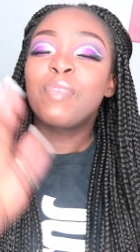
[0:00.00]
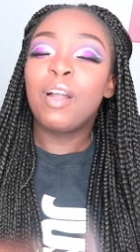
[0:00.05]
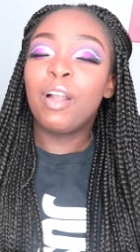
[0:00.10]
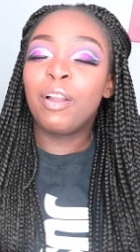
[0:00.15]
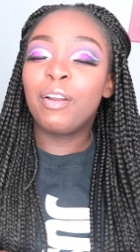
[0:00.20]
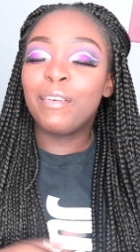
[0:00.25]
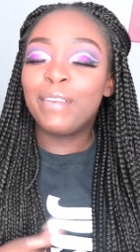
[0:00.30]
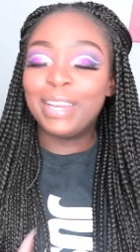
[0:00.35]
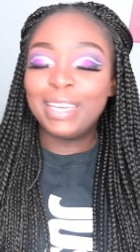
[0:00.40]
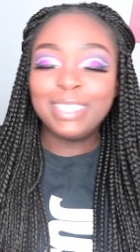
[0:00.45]

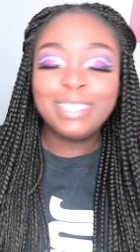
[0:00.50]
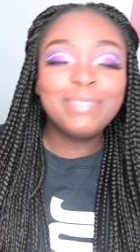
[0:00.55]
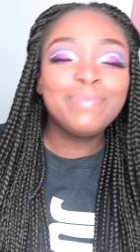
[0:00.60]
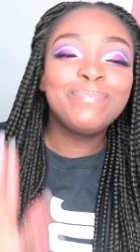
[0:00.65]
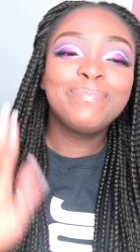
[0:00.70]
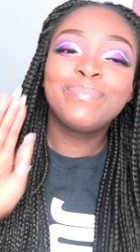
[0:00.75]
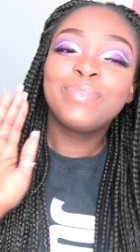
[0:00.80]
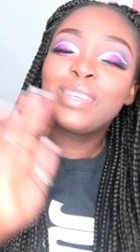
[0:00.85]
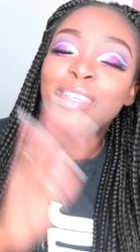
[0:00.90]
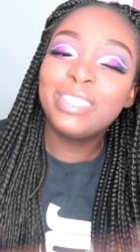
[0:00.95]
All right.
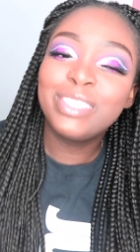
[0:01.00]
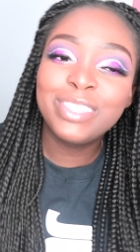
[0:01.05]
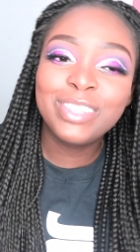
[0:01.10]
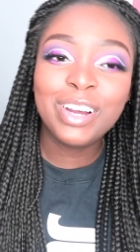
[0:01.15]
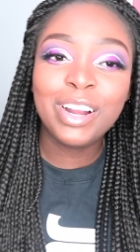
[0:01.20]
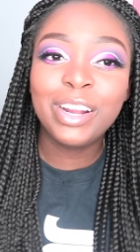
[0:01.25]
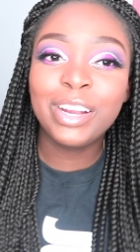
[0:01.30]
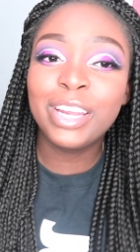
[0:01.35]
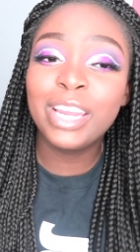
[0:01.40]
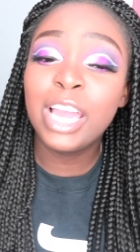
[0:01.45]

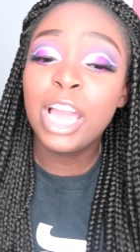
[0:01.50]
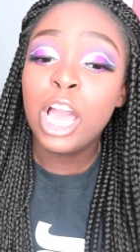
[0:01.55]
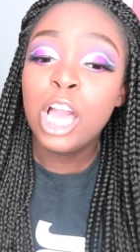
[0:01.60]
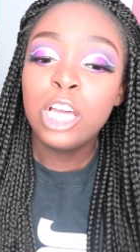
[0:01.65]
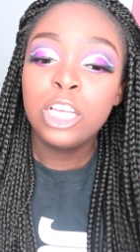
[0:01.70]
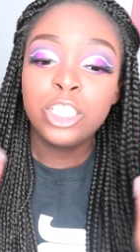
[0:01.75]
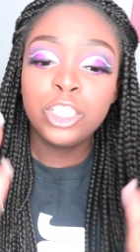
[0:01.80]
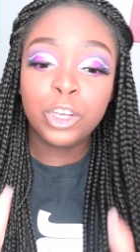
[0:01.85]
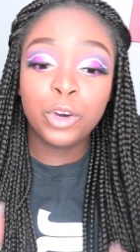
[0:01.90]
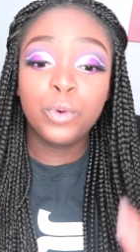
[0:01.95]
Sorry.
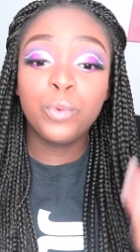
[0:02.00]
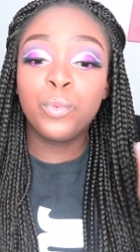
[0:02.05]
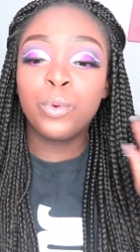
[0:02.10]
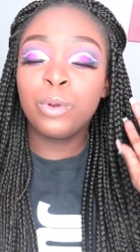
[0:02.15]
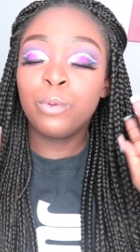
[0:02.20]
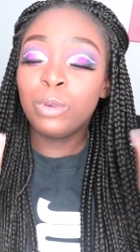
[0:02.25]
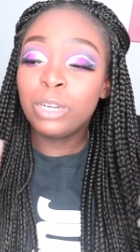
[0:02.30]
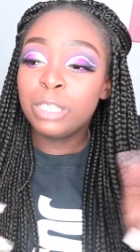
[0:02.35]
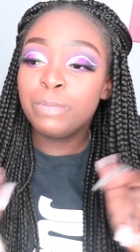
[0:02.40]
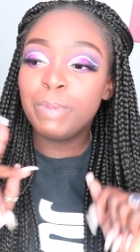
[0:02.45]
So
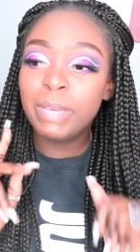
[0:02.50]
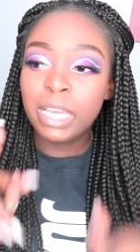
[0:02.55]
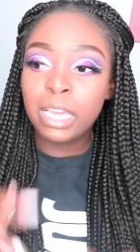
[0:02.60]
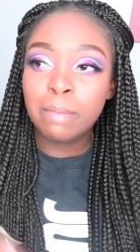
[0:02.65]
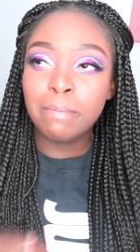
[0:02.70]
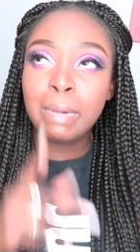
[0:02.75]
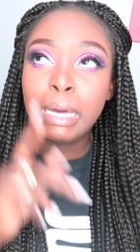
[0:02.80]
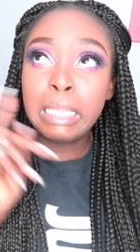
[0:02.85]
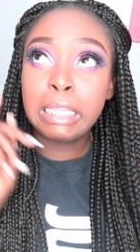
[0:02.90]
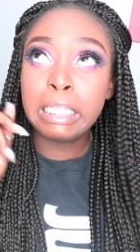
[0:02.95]
when we're speaking
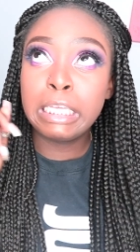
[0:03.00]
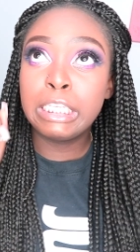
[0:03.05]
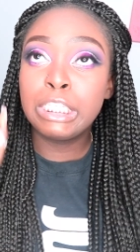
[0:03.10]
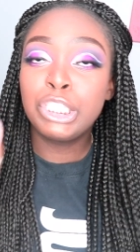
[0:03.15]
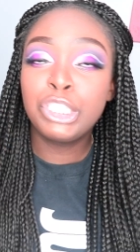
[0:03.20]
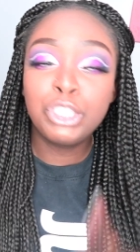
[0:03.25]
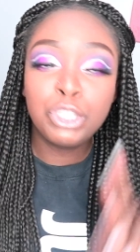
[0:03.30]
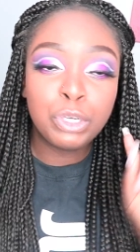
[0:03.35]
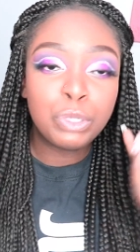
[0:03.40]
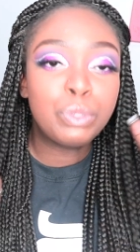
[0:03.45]
about these
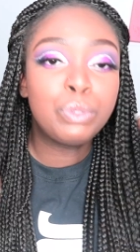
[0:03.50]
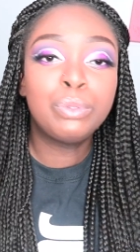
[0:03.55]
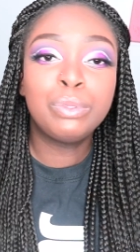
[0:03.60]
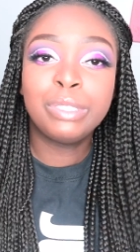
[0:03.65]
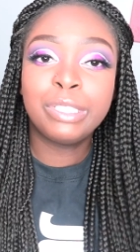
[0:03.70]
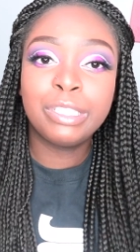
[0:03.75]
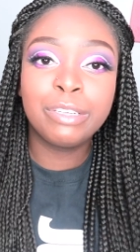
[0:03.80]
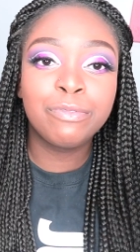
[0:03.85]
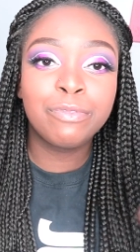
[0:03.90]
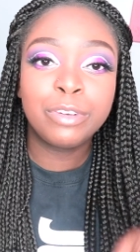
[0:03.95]
two
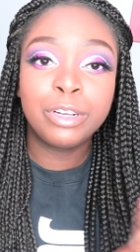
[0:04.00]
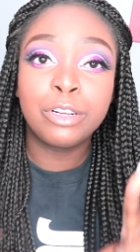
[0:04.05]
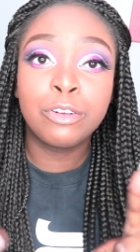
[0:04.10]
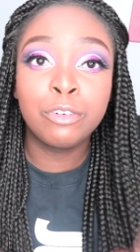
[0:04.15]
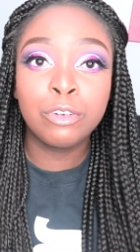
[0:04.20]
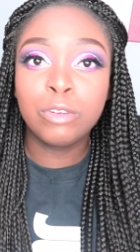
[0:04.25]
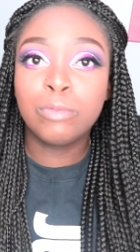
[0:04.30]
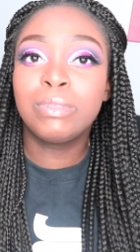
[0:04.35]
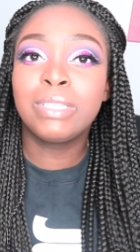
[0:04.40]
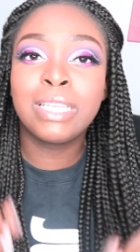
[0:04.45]
different
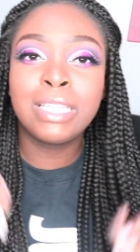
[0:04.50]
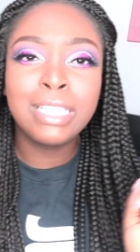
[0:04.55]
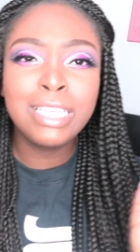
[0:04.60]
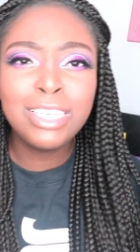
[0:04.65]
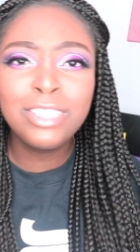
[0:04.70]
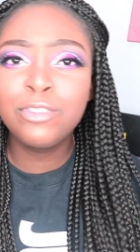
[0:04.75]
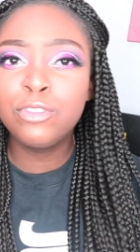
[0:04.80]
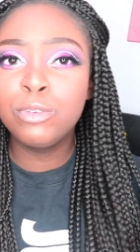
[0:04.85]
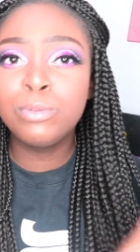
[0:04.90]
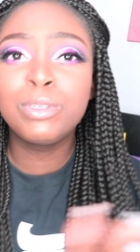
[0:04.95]
groups, and
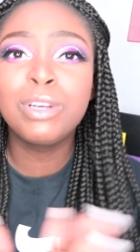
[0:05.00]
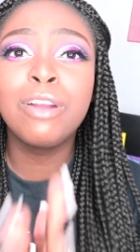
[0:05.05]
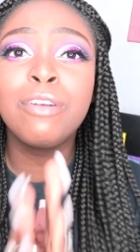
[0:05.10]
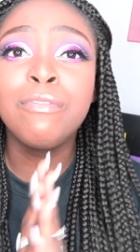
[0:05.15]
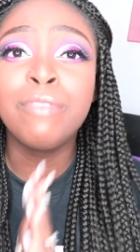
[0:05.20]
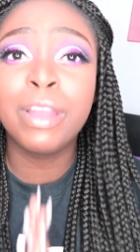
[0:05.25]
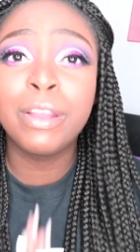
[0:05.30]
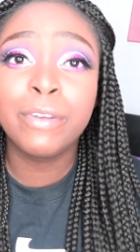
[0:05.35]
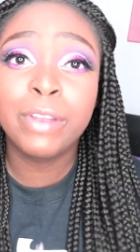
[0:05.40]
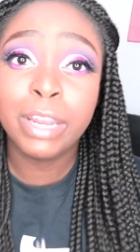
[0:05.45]
these groups are
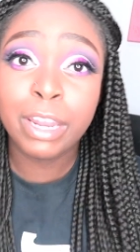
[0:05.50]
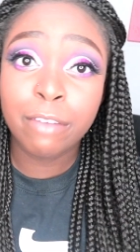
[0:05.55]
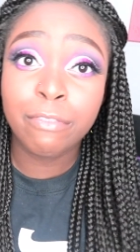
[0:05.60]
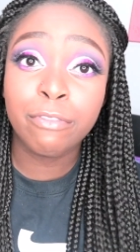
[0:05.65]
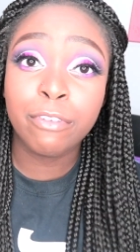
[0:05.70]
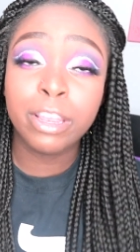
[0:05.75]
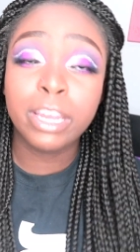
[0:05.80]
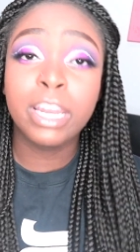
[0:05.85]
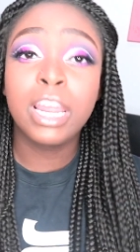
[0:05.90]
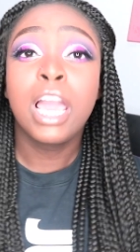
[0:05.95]
very
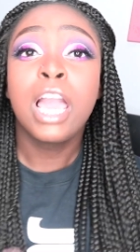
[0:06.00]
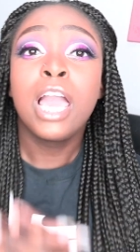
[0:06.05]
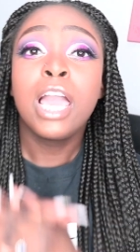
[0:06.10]
different.